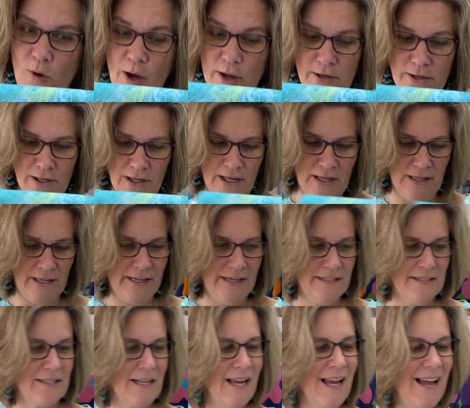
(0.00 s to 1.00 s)
Water
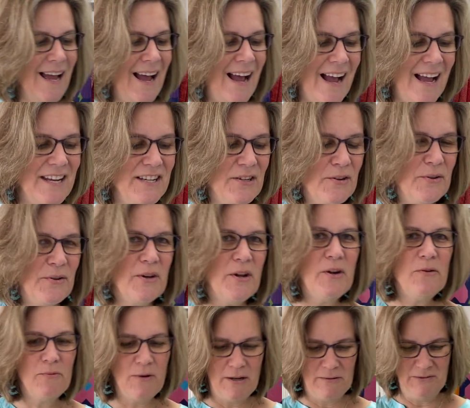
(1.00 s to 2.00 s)
Lilies, I don't know
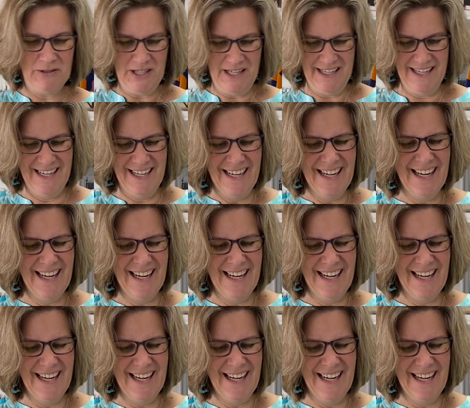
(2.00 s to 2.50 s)
what would.